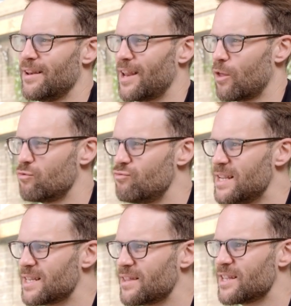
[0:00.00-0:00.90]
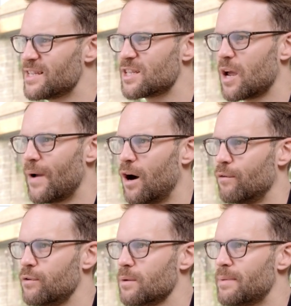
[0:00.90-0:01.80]
Now, the reason this is so
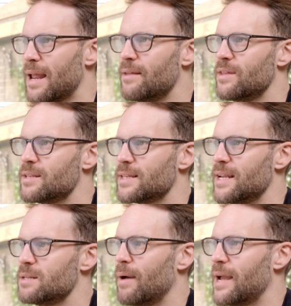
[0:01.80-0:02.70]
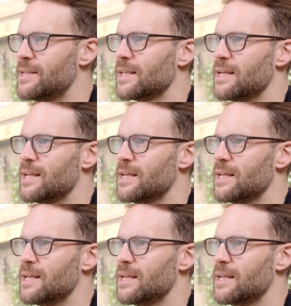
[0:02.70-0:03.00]
helpful to be in this database